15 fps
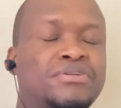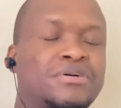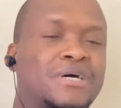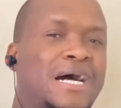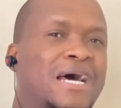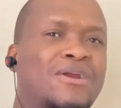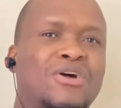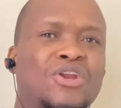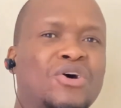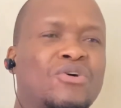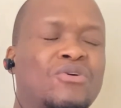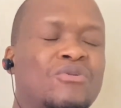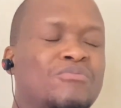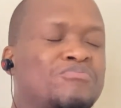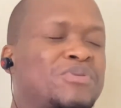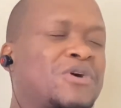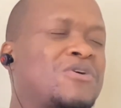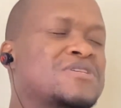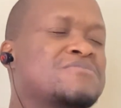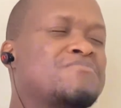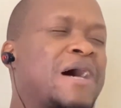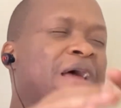I don't know.
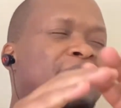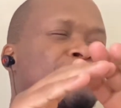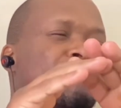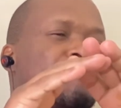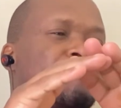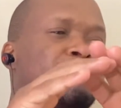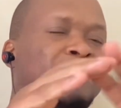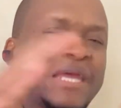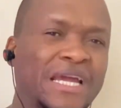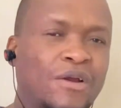Because my big